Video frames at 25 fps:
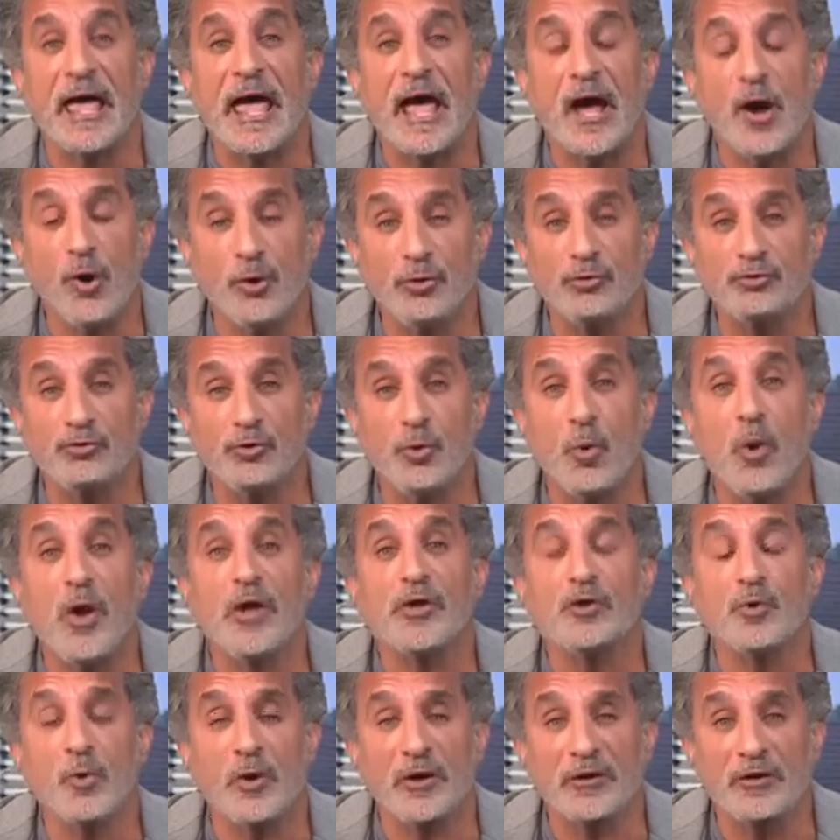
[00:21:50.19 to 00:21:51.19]
Also,
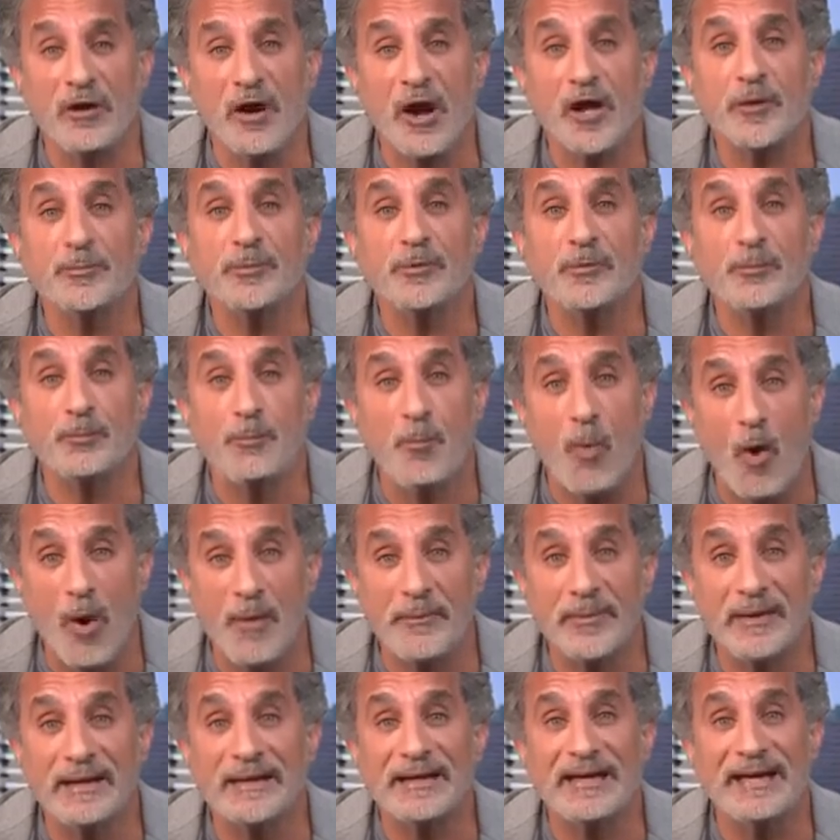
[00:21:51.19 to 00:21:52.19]
you are carpet
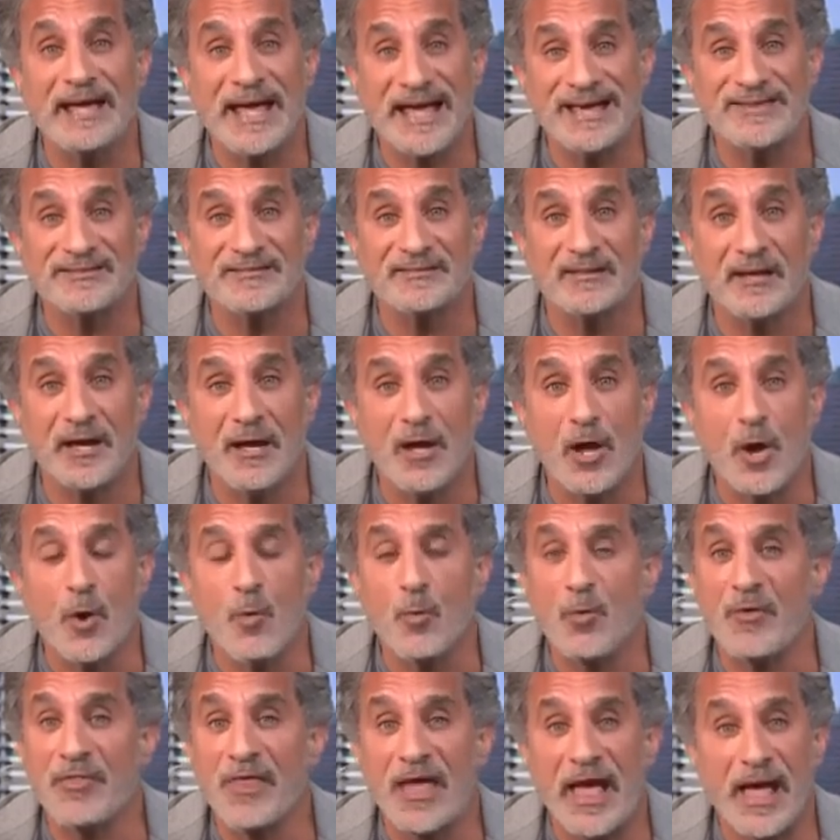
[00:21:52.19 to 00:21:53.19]
bombing Gaza
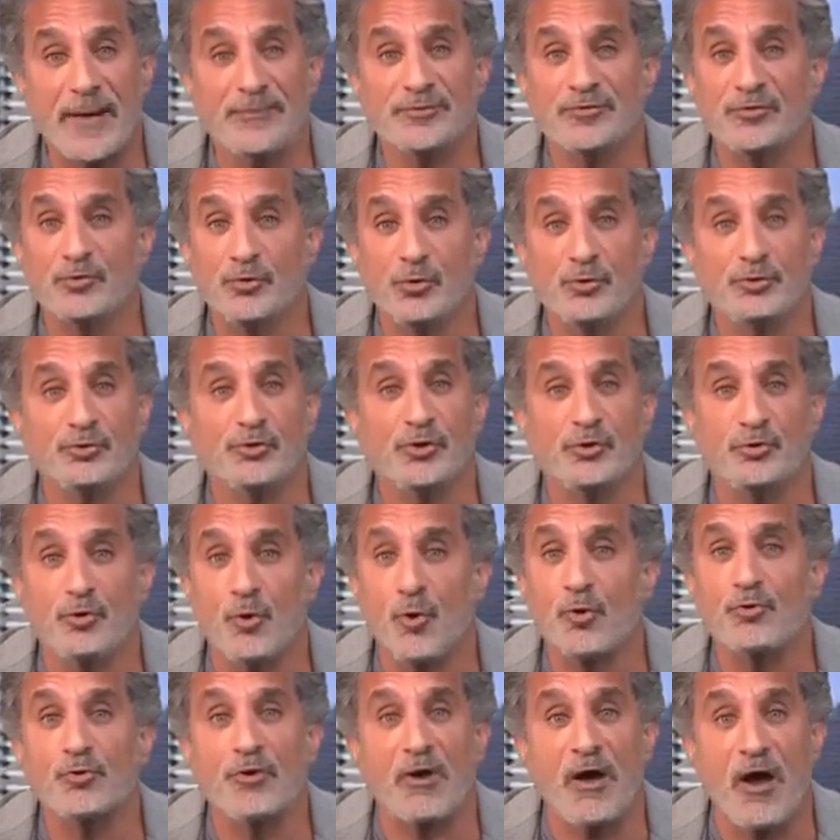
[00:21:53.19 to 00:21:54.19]
with absolutely
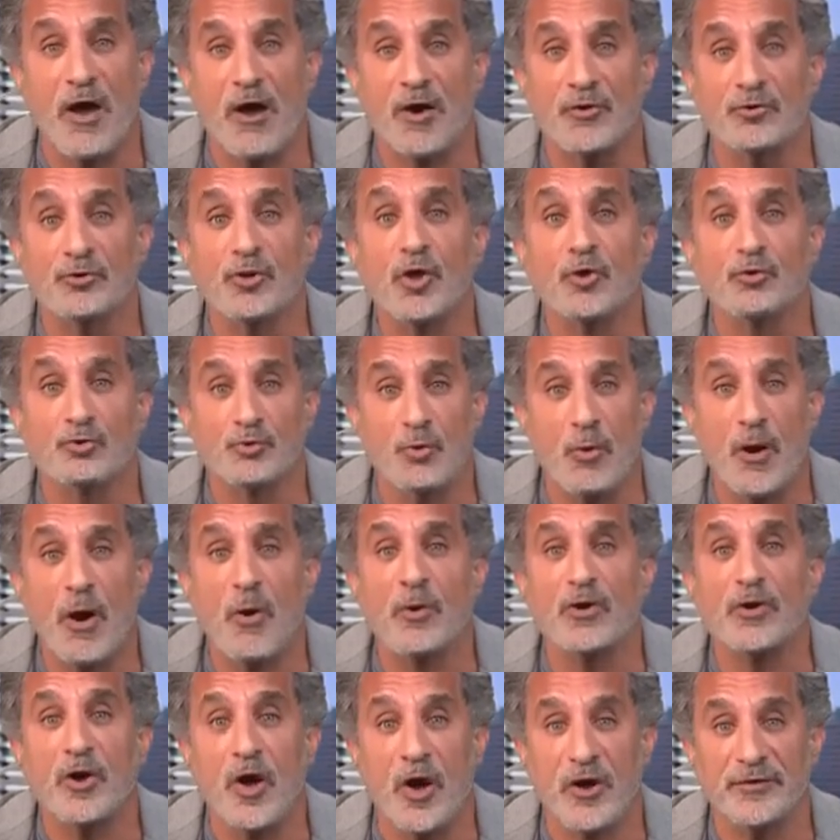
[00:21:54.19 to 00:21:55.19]
no regard to
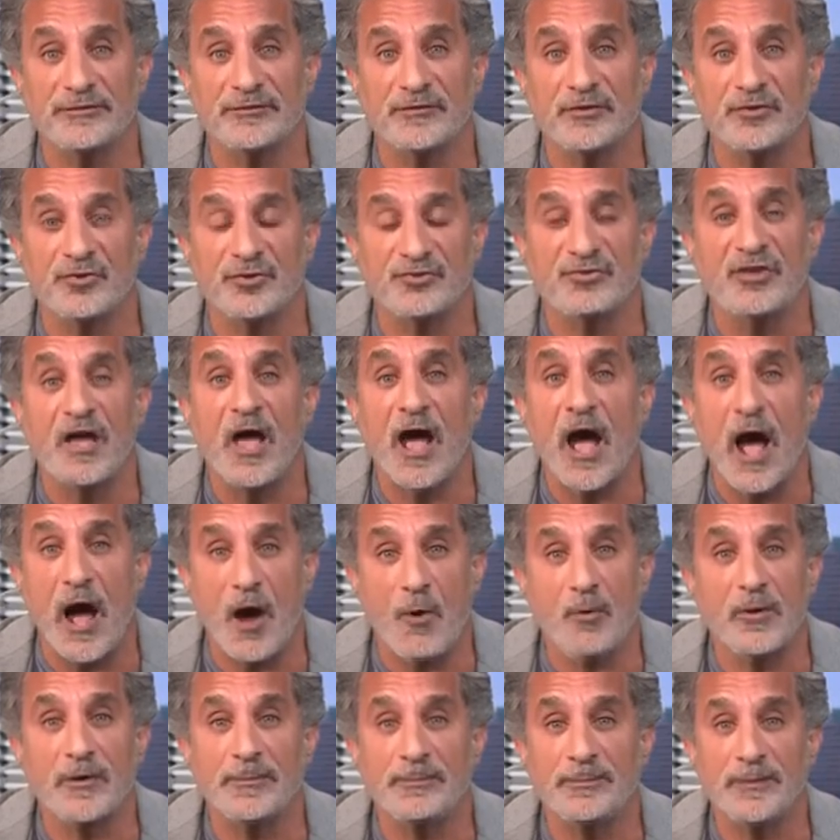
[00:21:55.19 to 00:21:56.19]
our hostages,
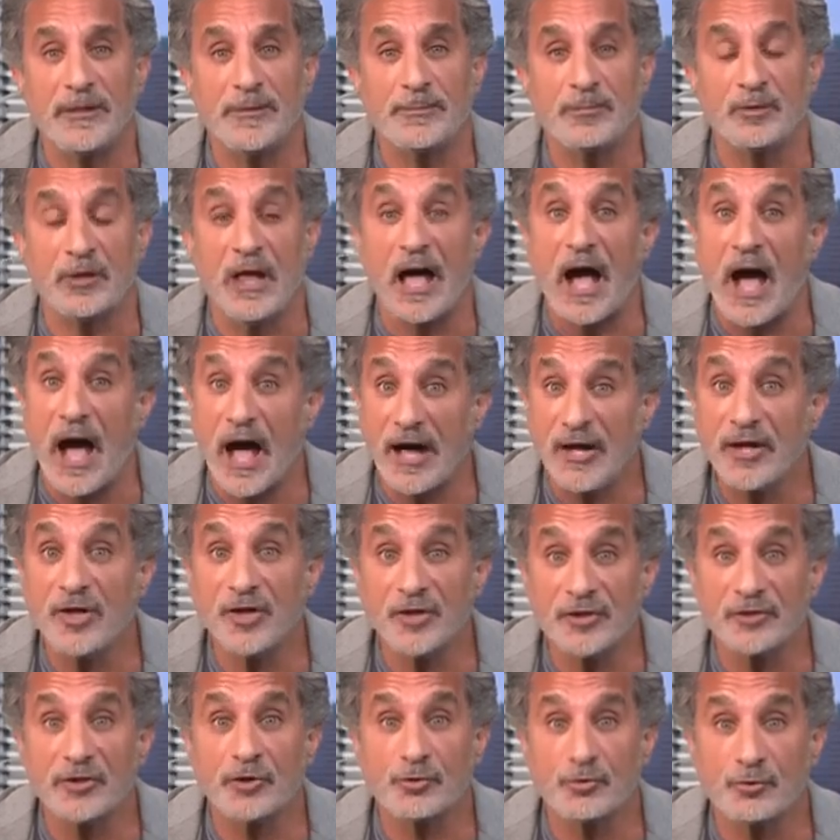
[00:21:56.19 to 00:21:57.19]
our people. I
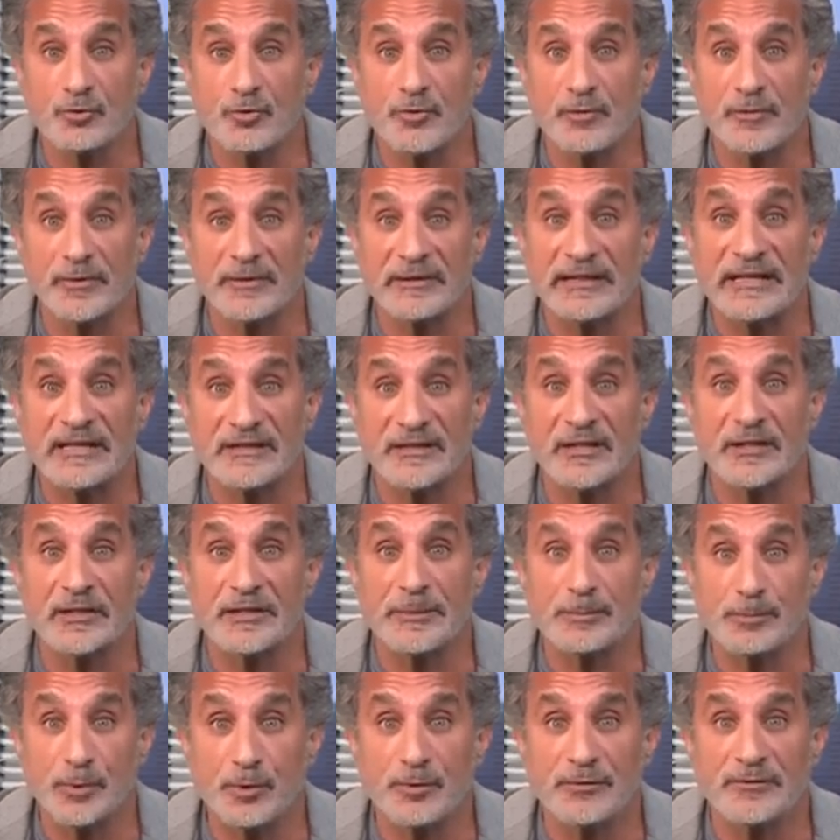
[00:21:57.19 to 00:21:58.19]
heard a rumor in the
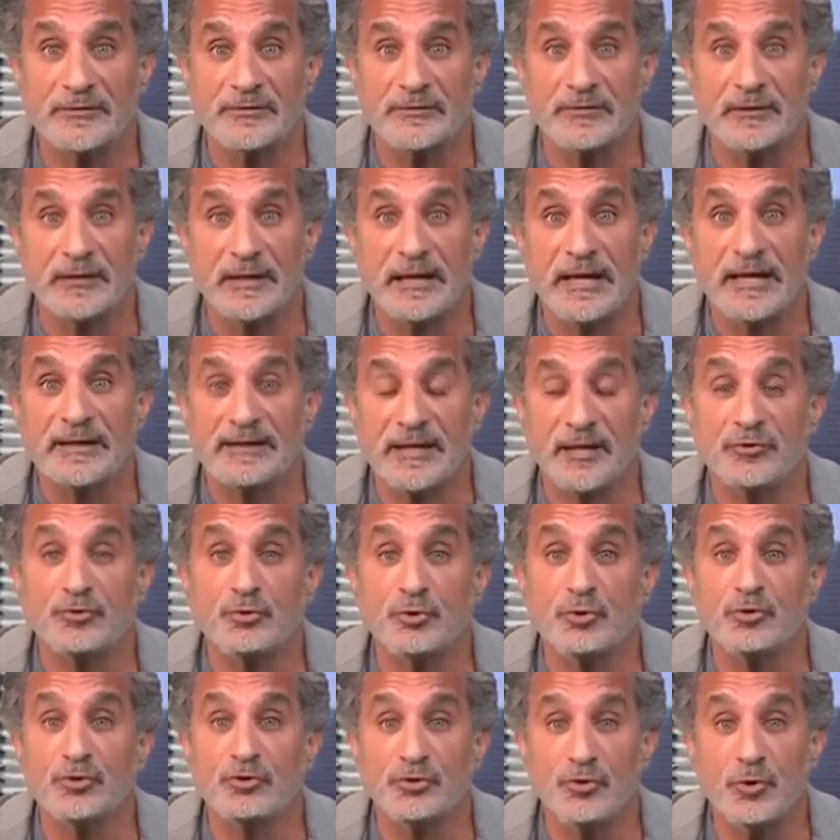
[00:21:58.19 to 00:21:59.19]
kibbutz that
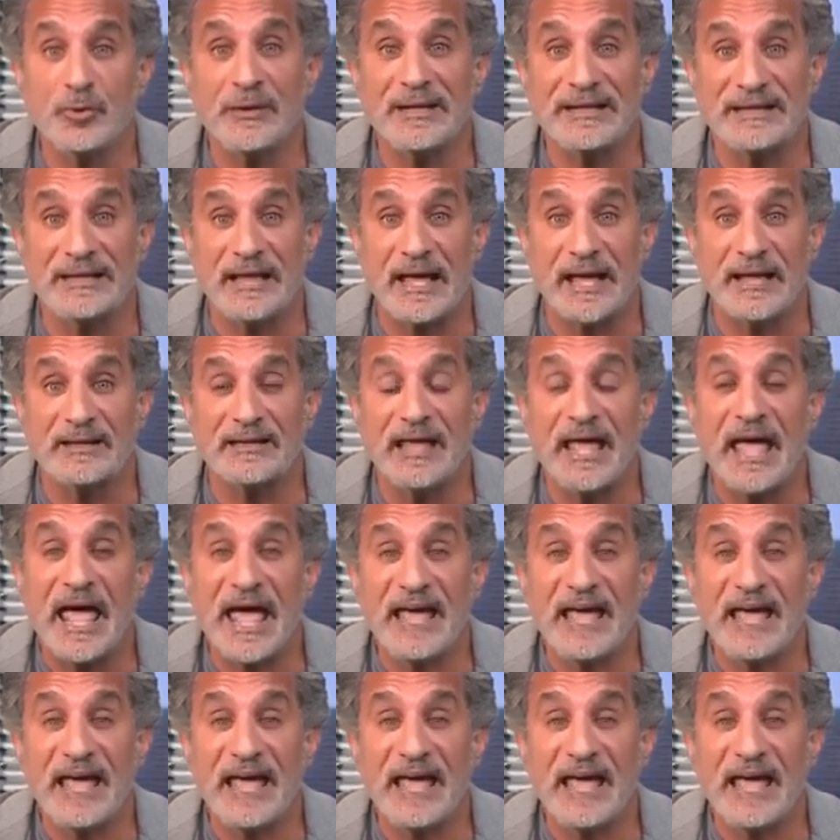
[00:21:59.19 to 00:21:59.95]
you're doing that